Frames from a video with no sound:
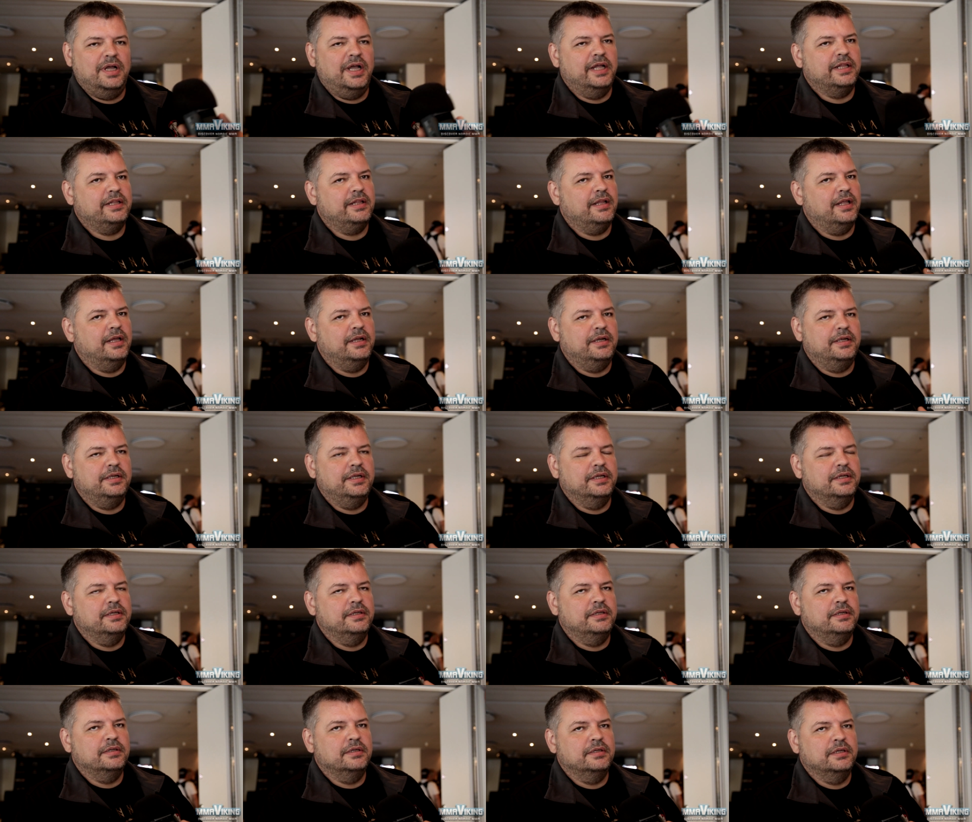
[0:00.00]
headlining
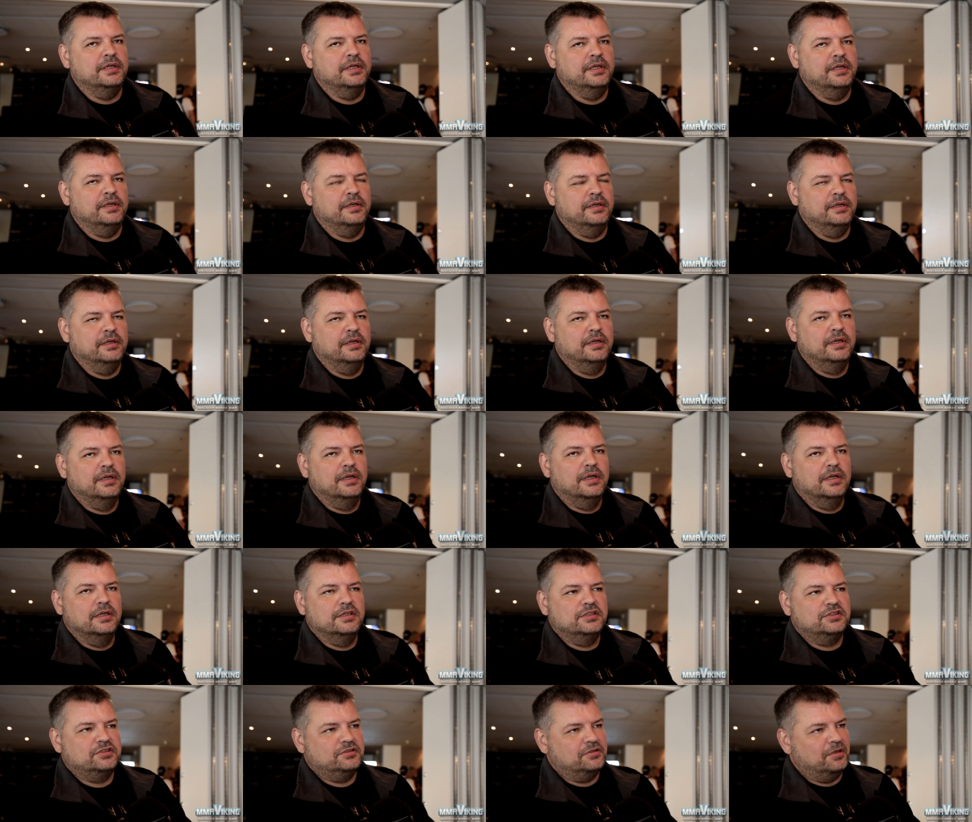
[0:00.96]
in, in
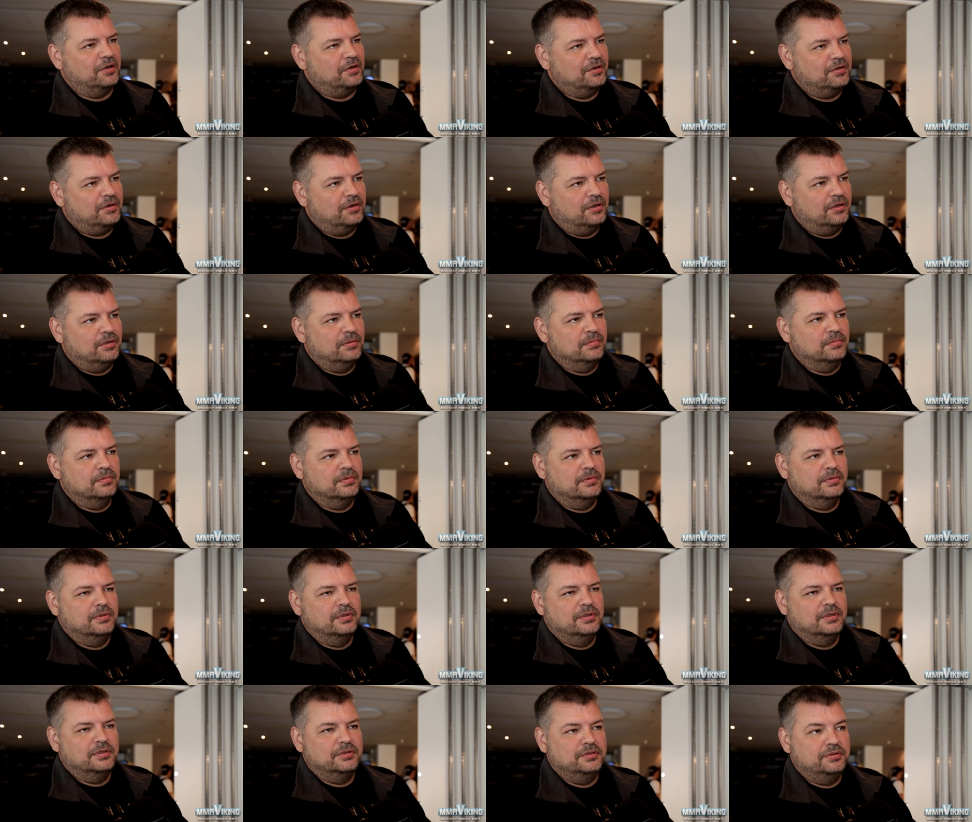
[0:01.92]
Stockholm
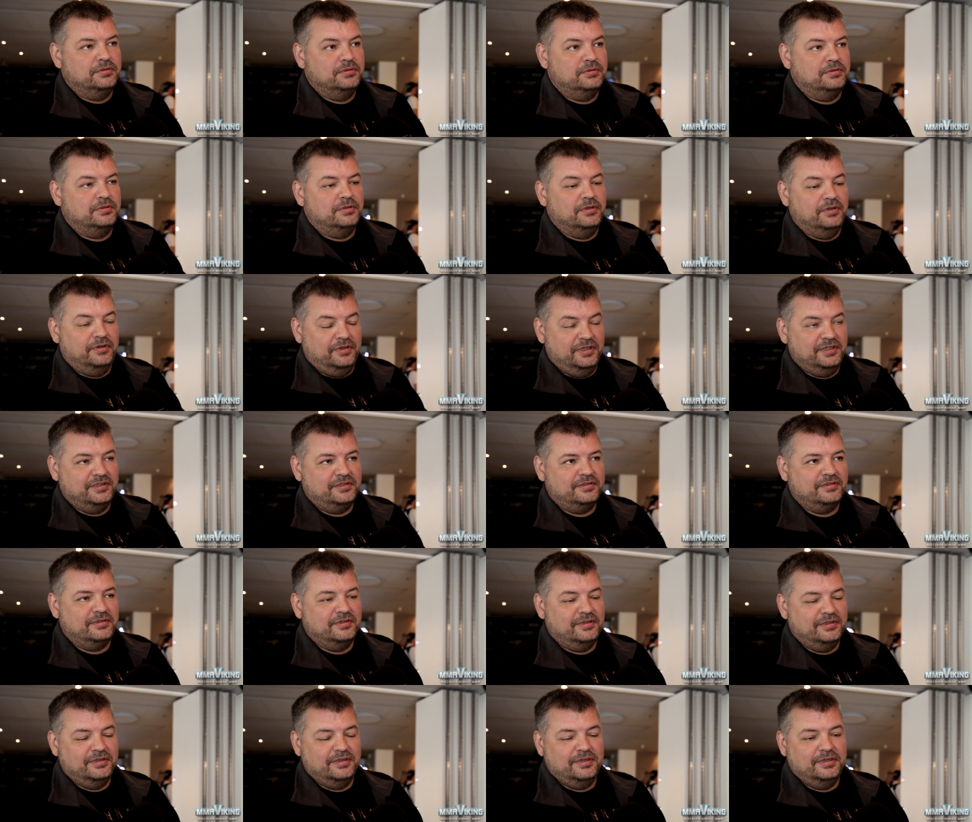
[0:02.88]
this
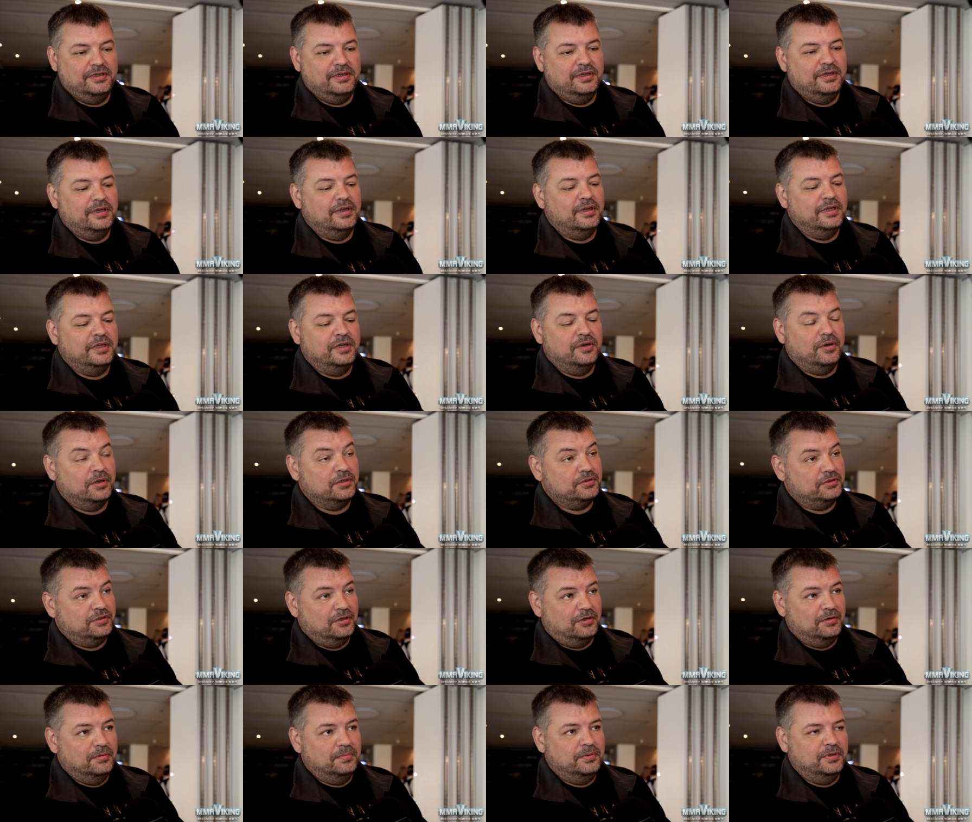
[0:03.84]
uh, in
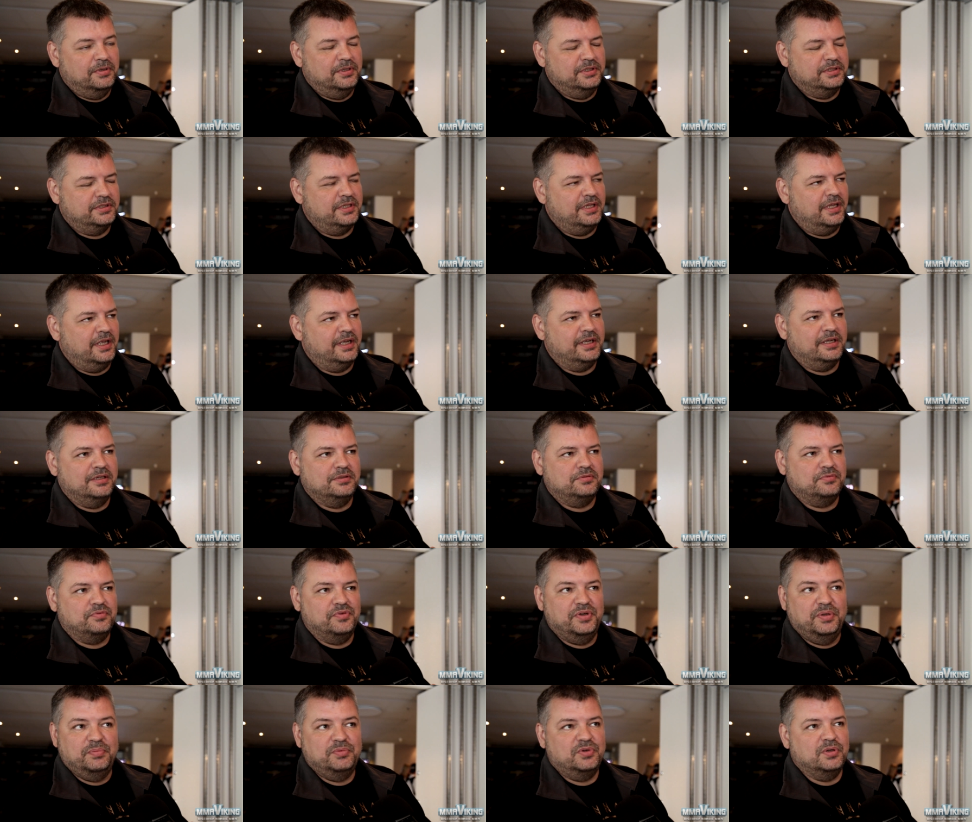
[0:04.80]
October is like a
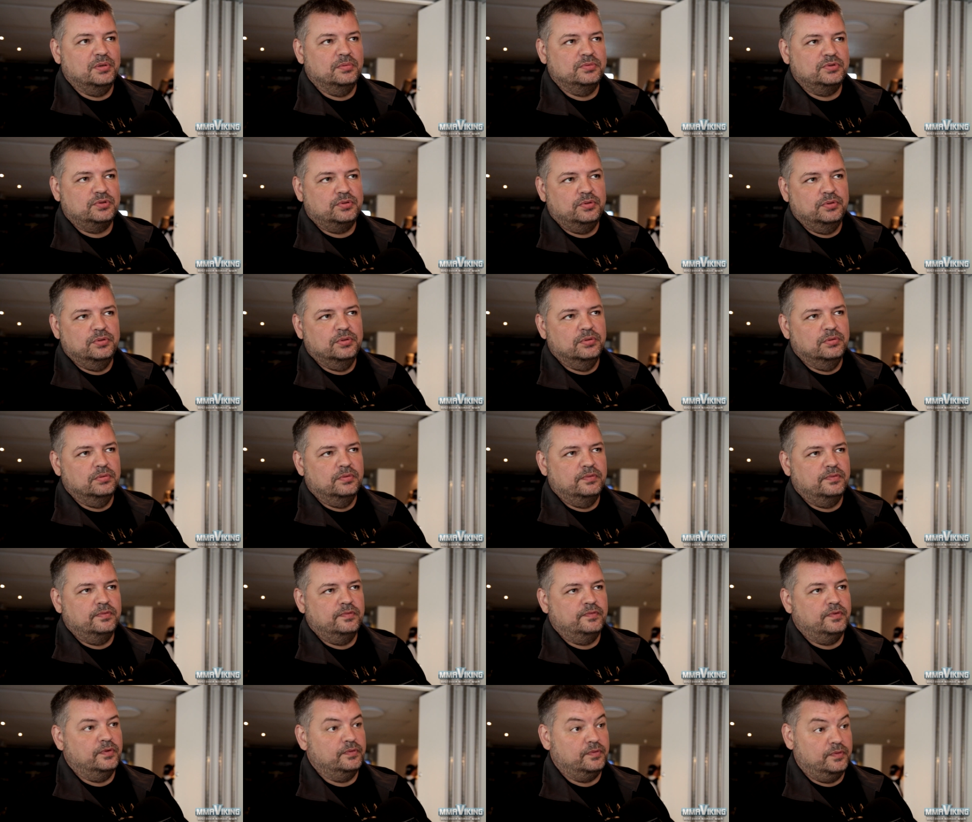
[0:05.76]
dream come true
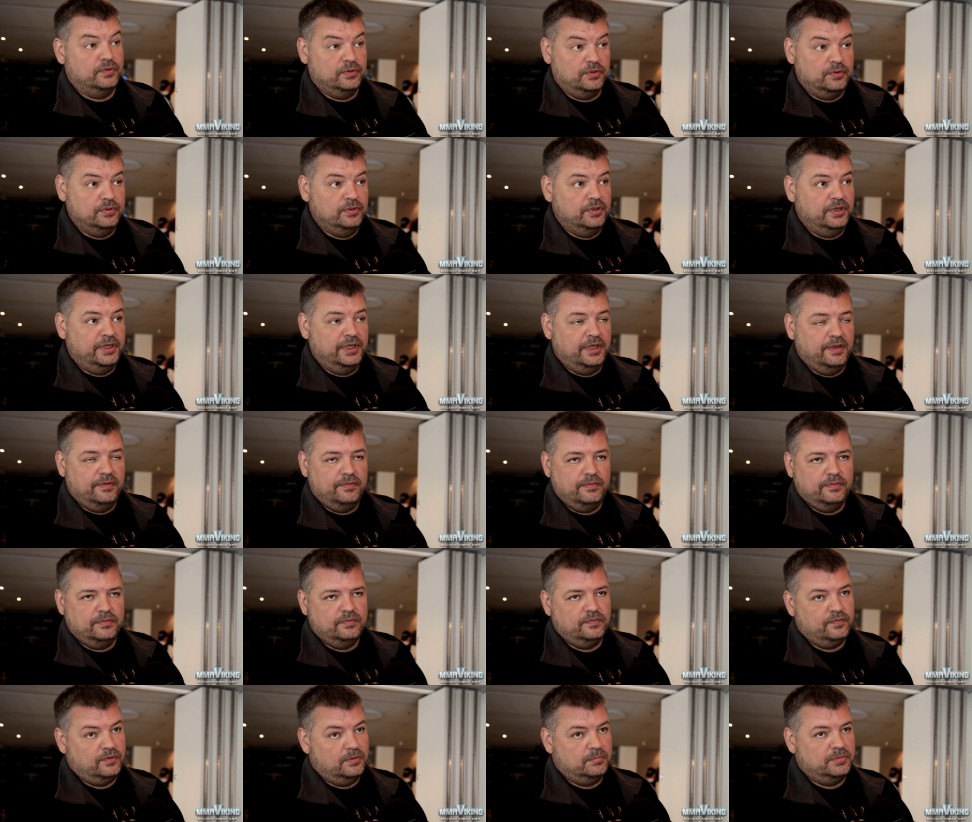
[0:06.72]
for, for Gunnar,
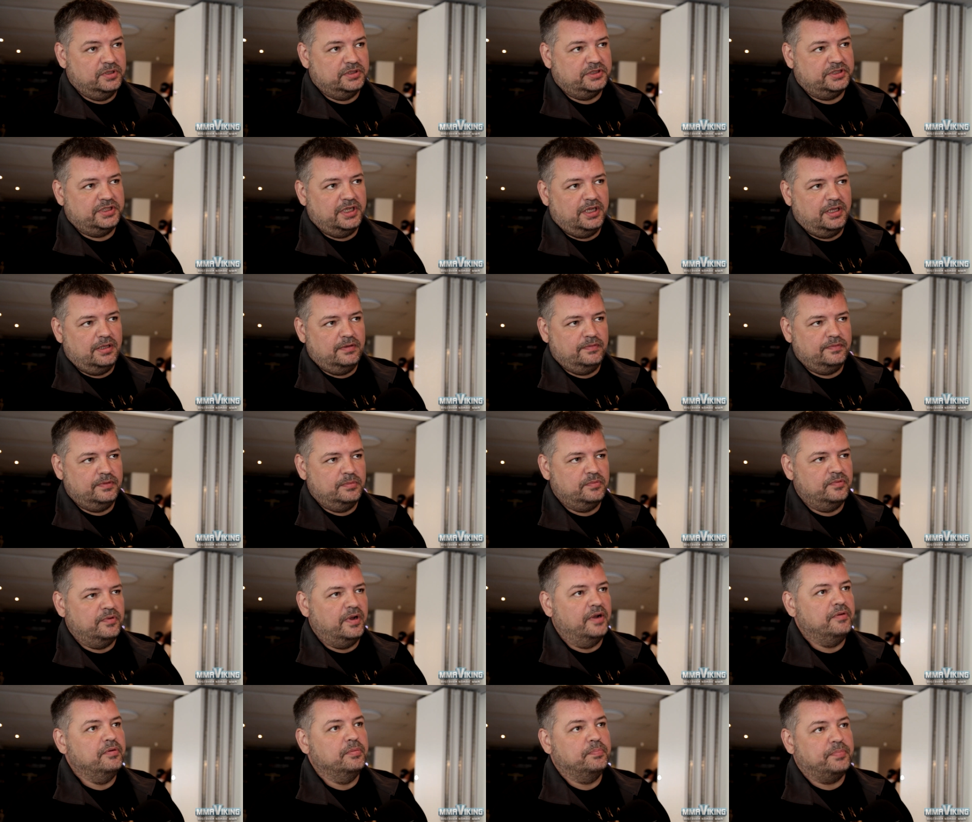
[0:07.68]
for myself. I'm
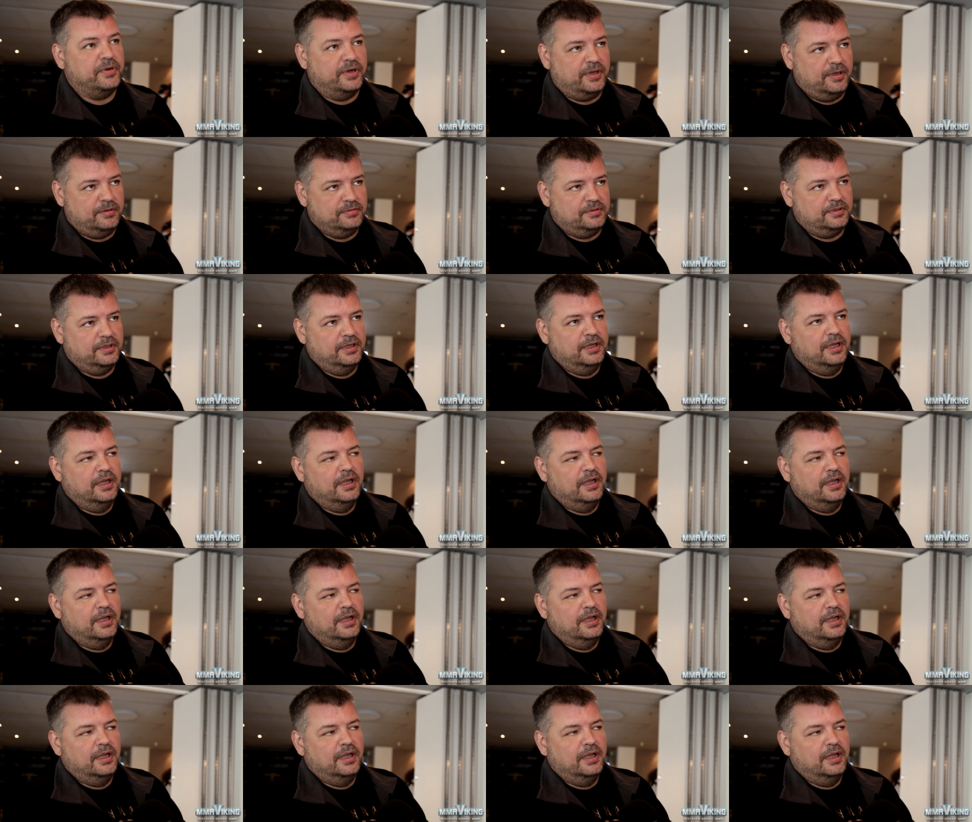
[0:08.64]
very proud.